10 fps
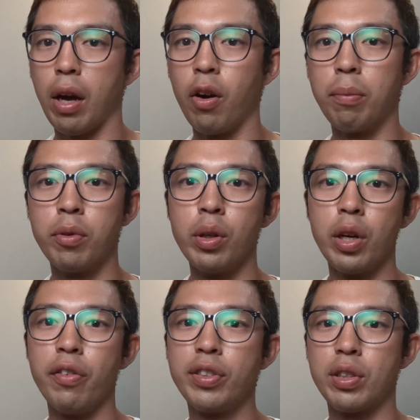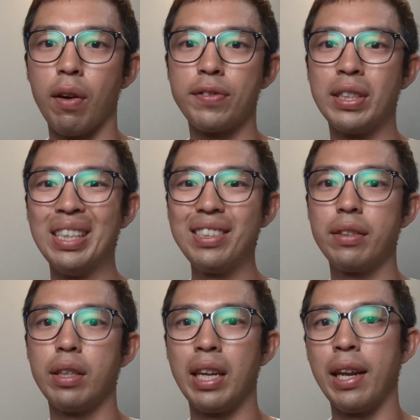I hope Google solves
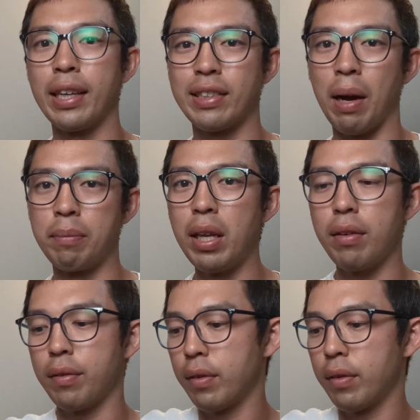this in the next update.